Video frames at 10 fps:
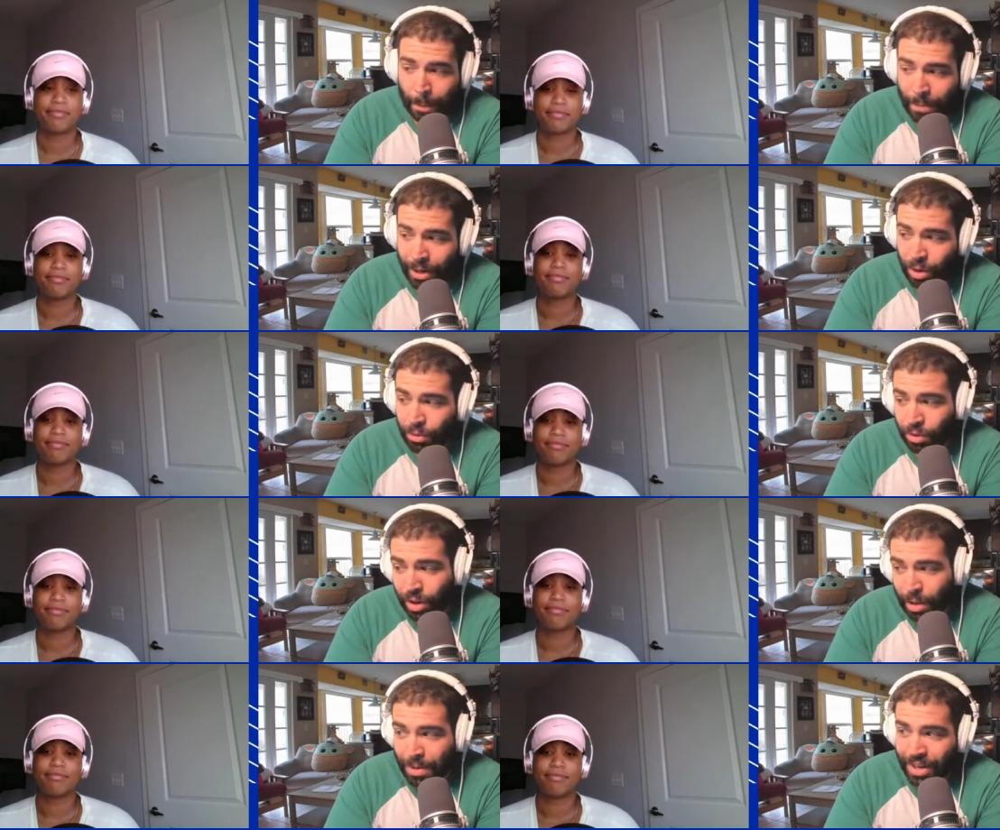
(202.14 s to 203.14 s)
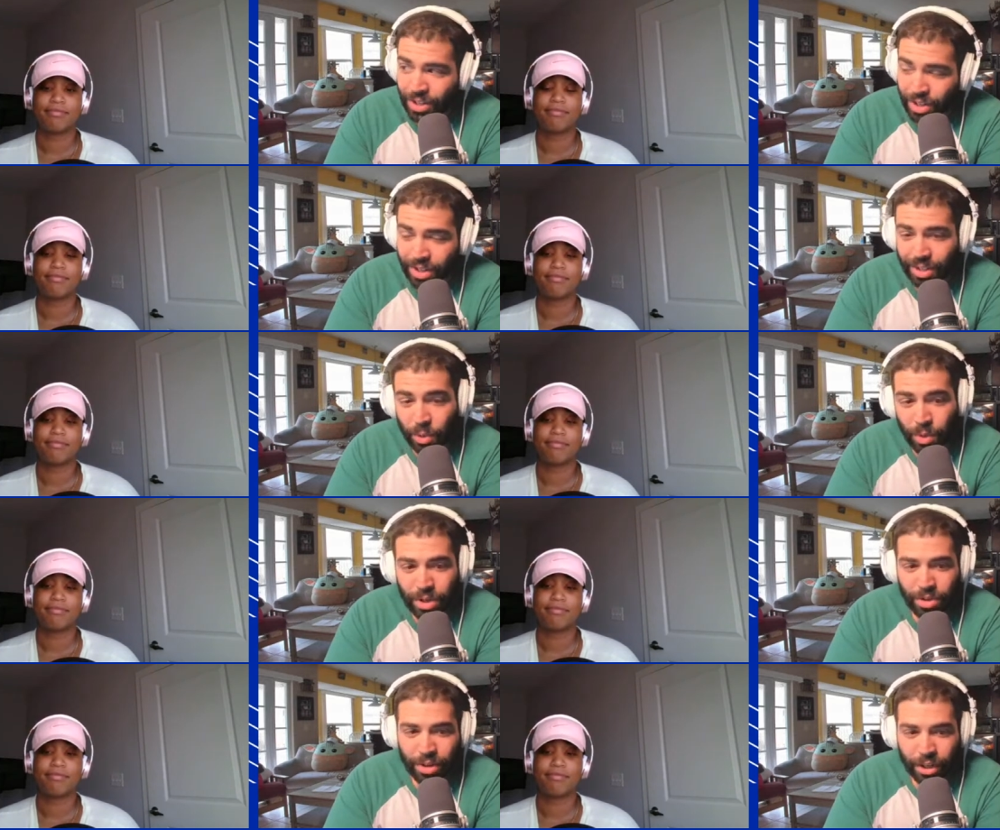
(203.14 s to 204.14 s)
Speaker 1: But overall, I mean, it's just,
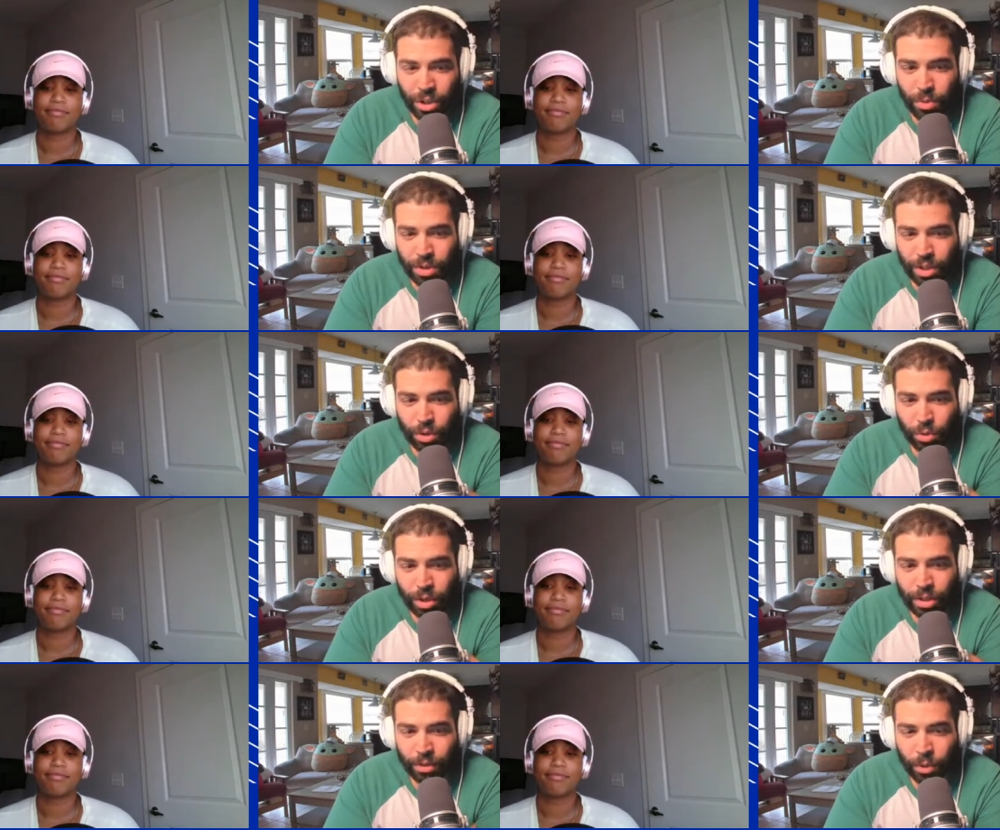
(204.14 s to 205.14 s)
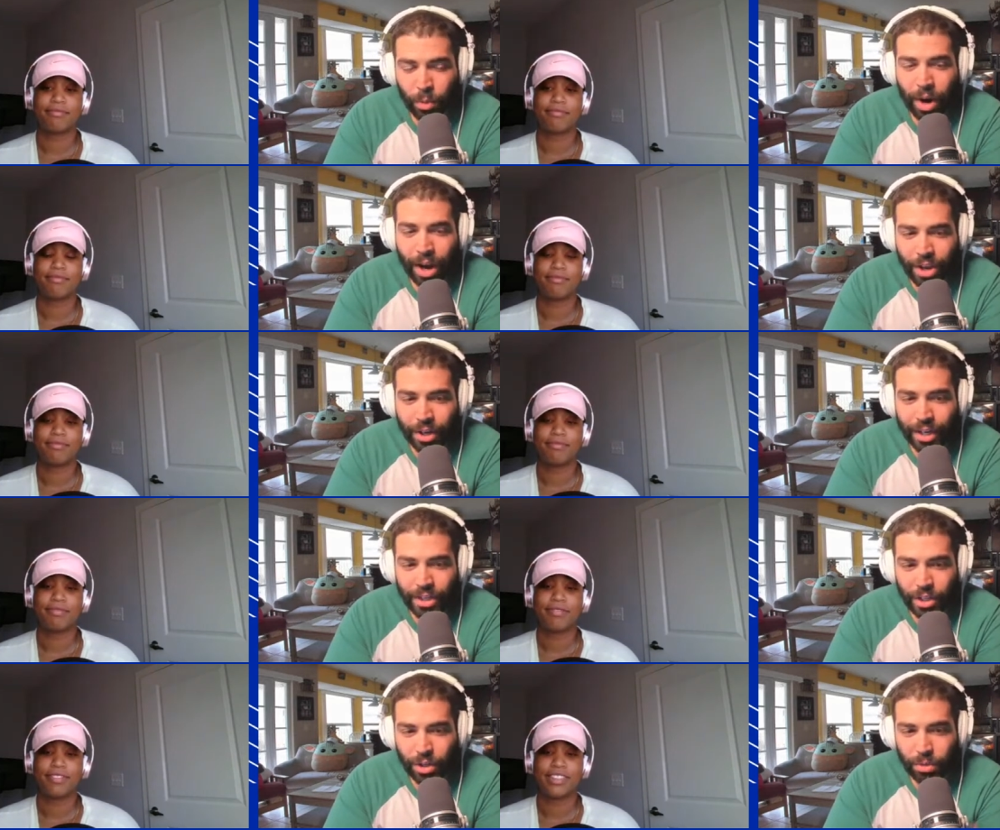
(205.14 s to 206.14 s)
what do you think actually was the crux of like why you
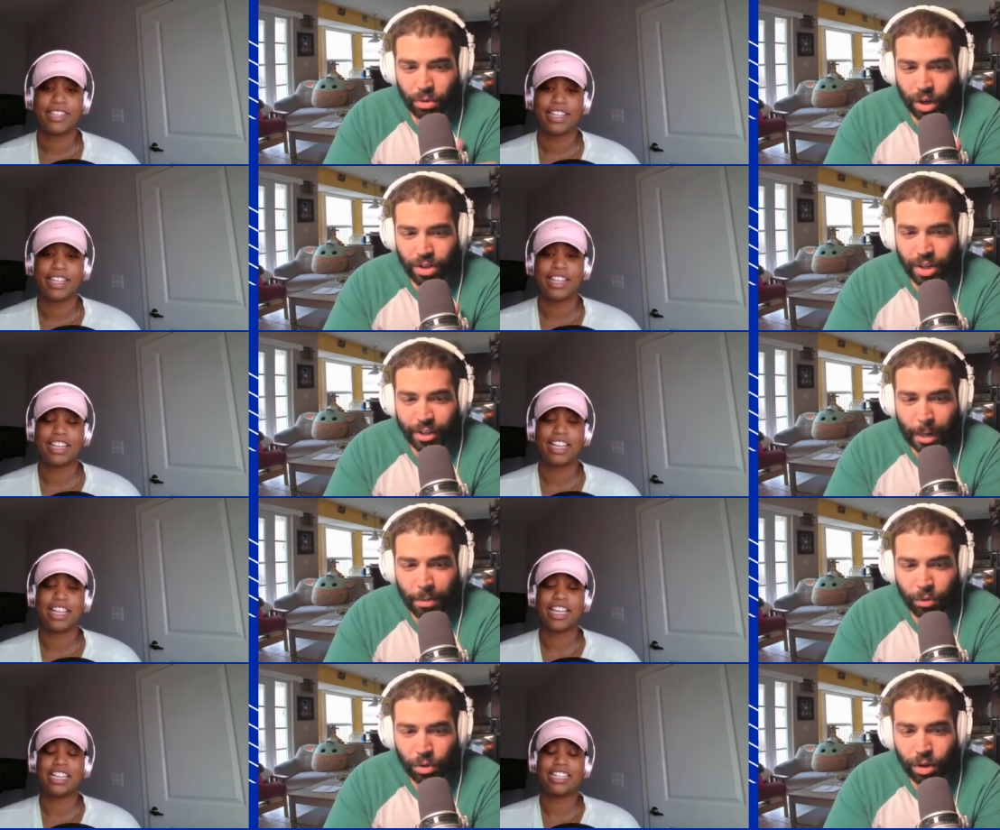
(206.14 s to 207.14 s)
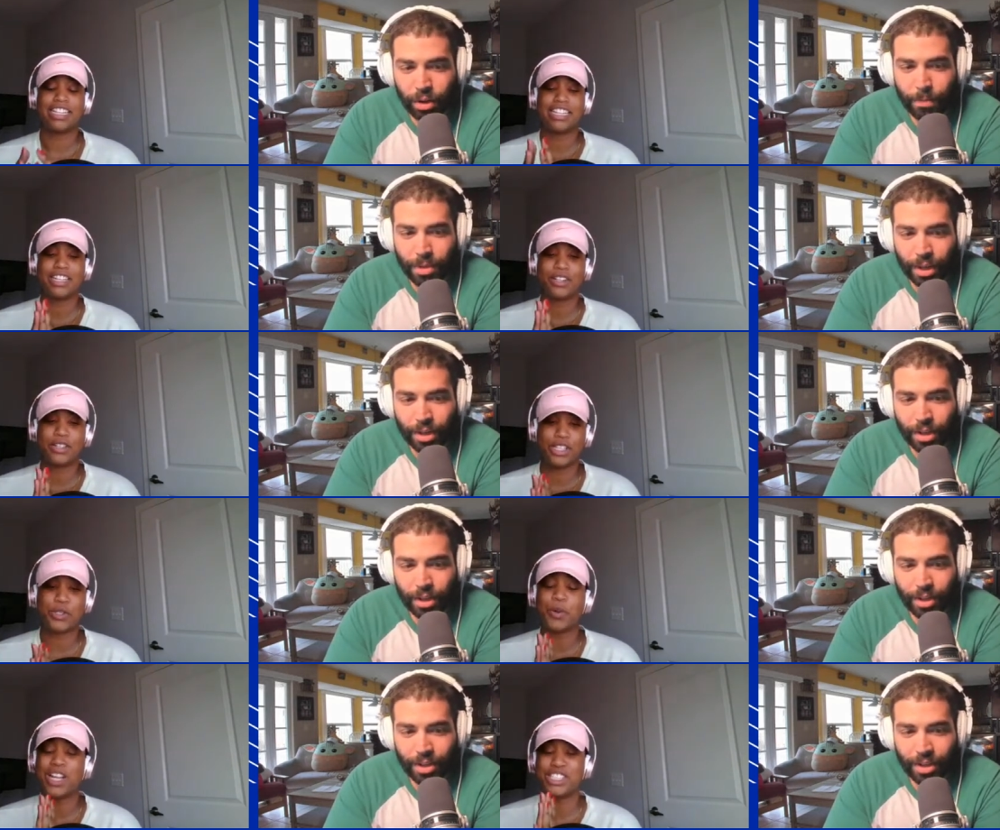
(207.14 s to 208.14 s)
guys, you know, lost that game overall?
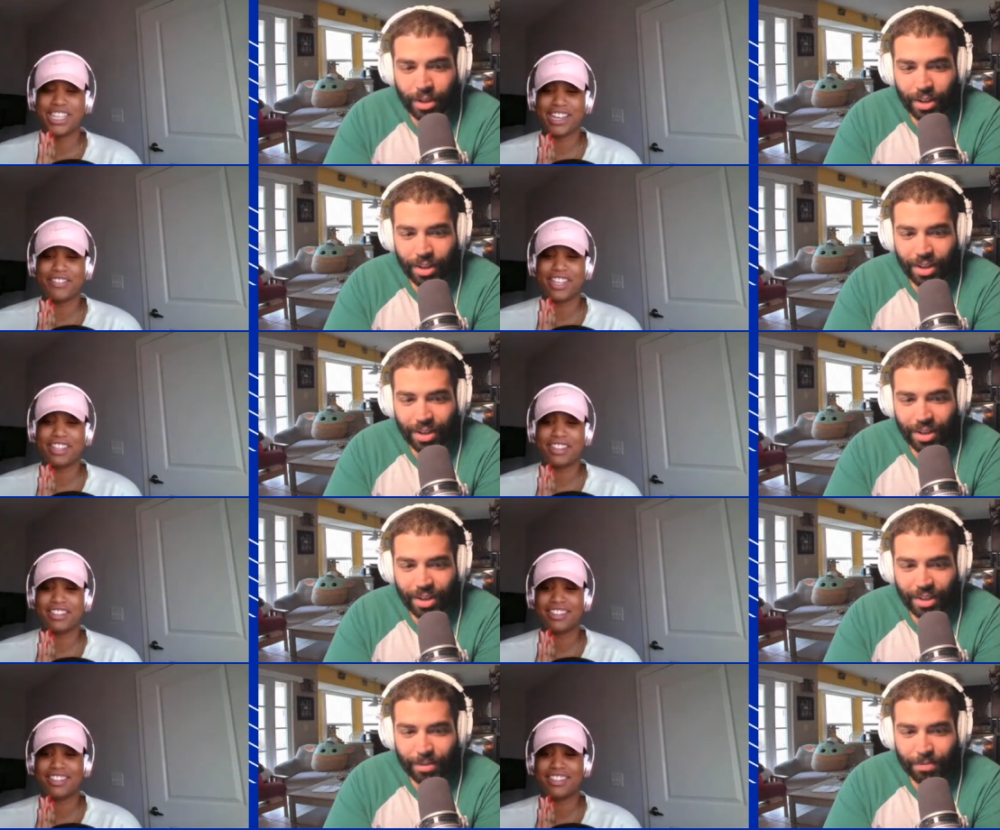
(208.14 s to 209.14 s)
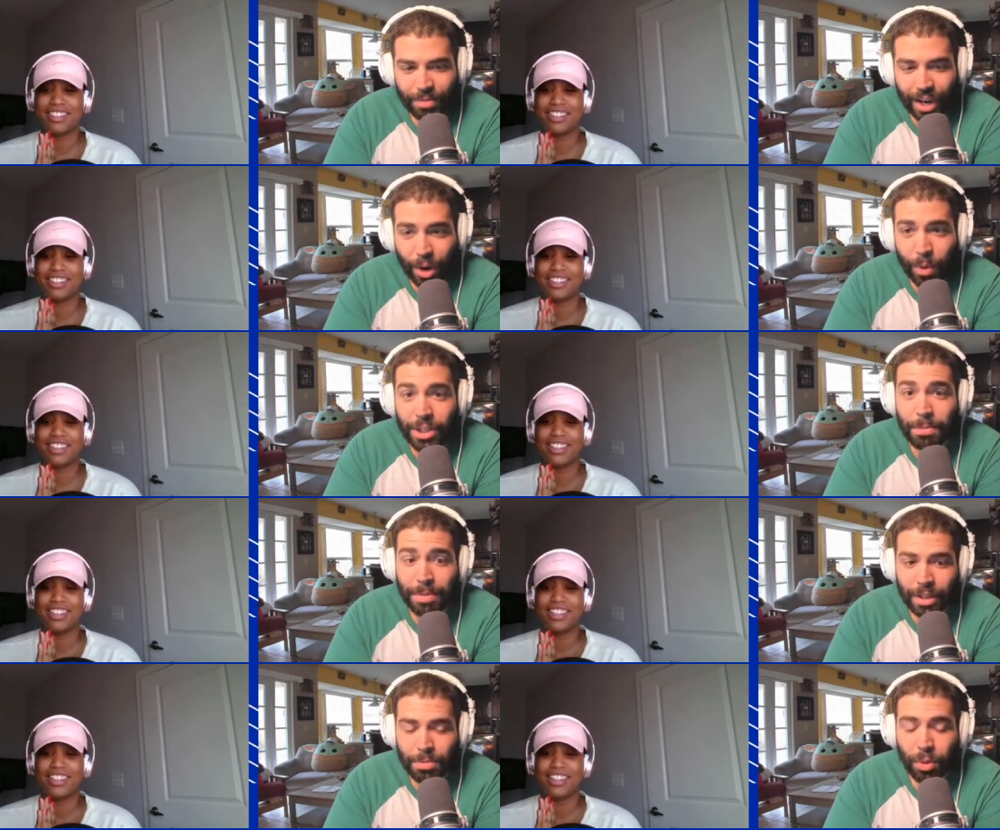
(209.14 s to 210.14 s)
Speaker 2: Did you watch any of it?
Speaker 1: I watched a
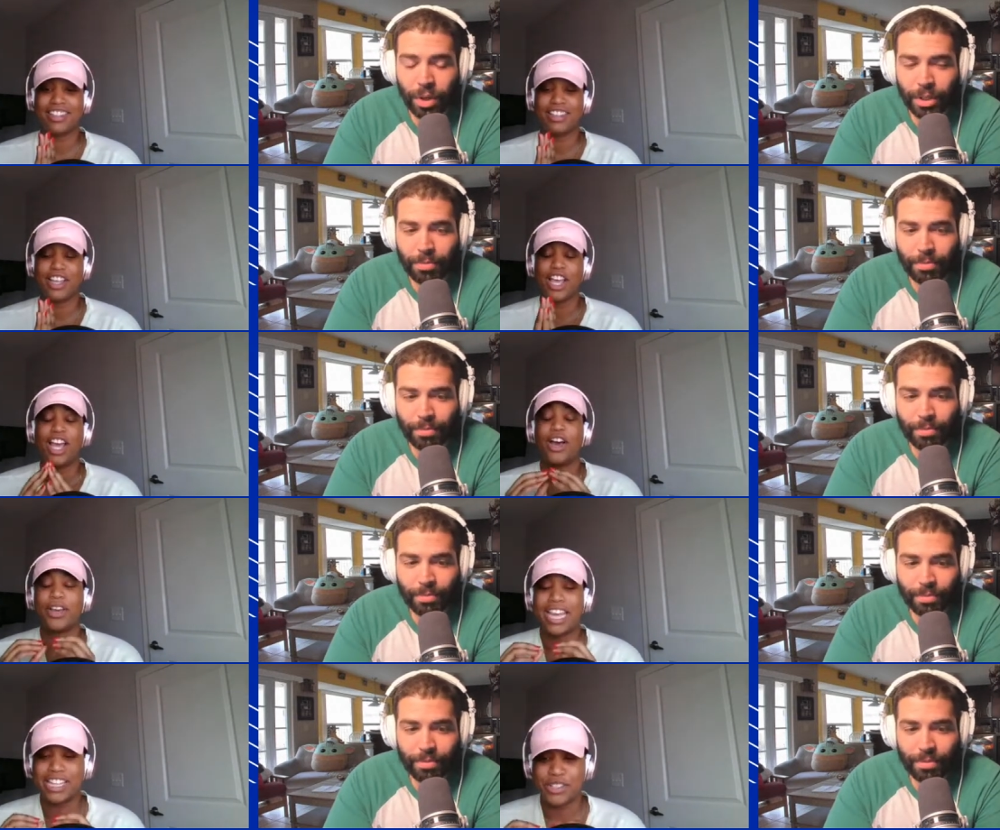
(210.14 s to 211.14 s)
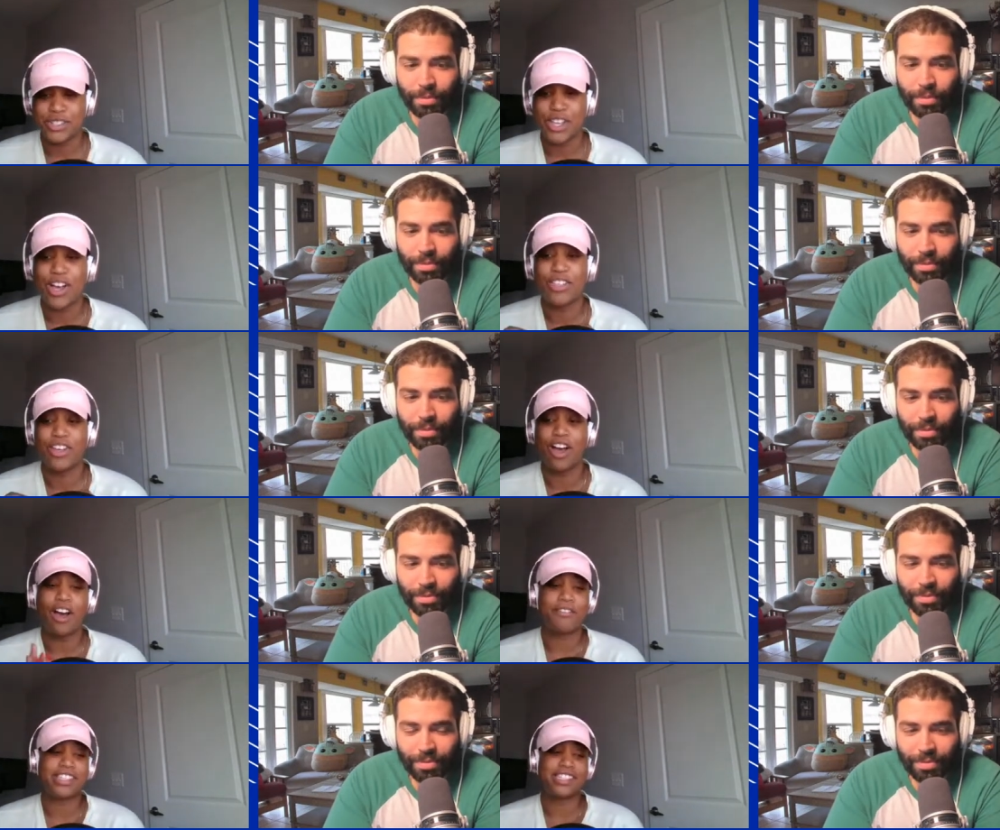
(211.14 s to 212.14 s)
bit this morning.
Speaker 2: Okay, you saw the
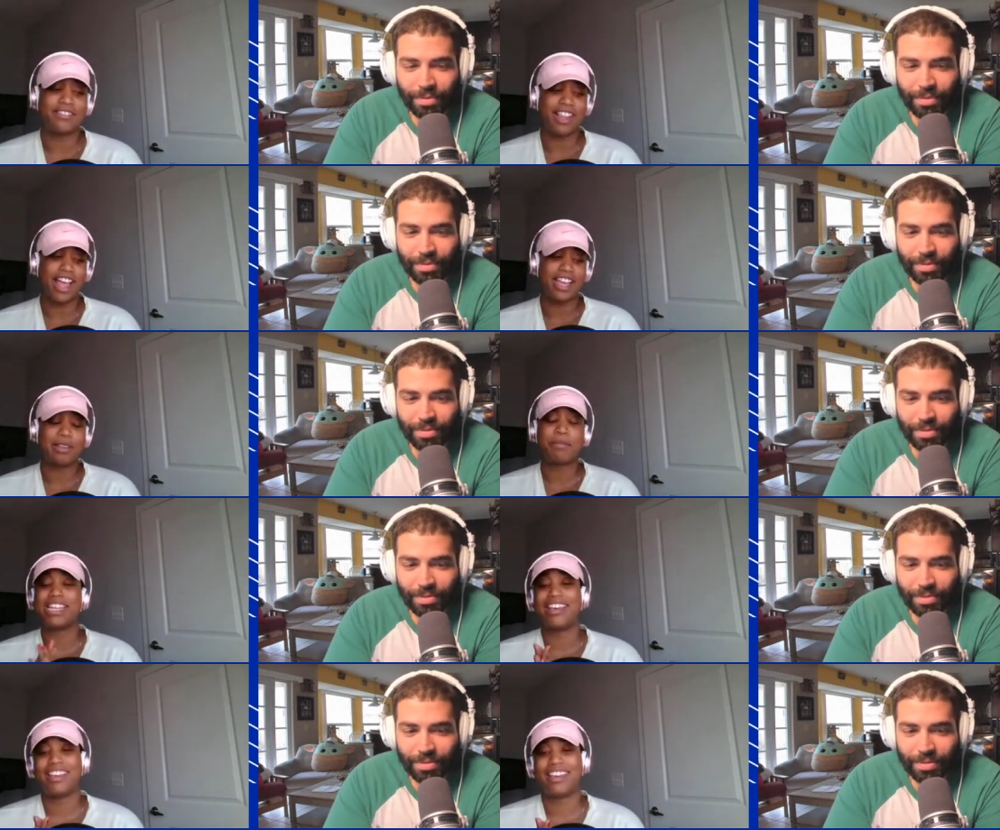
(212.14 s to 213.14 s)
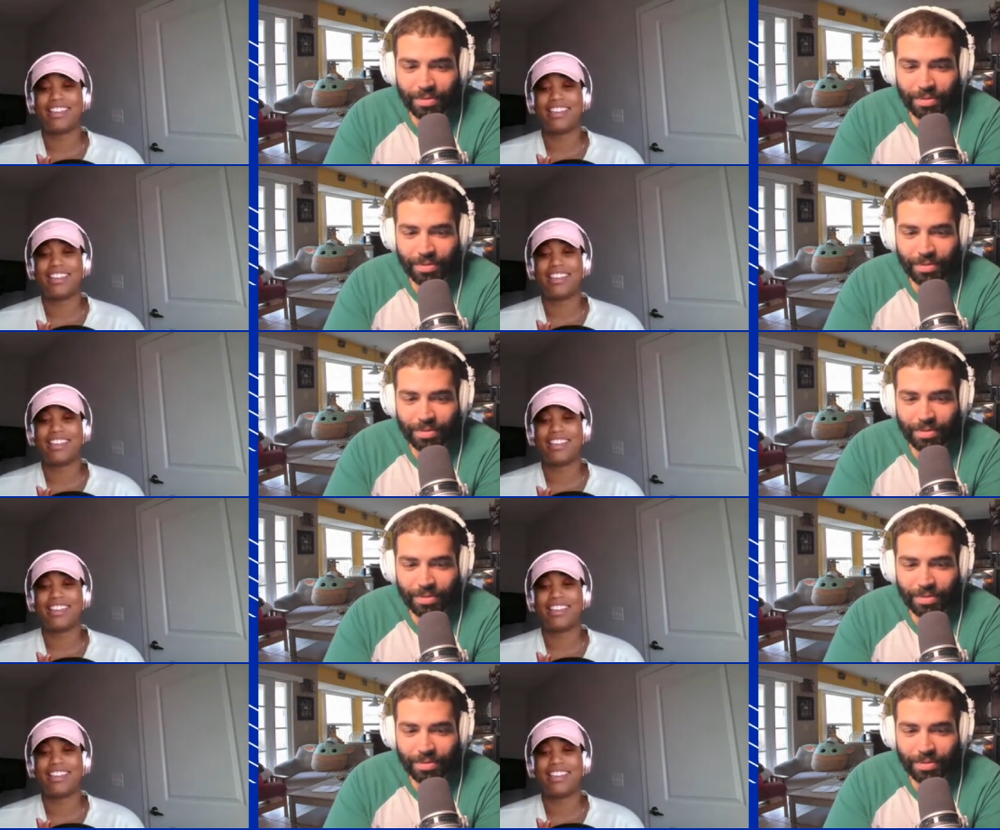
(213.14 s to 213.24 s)
offensive line. Let me tell you,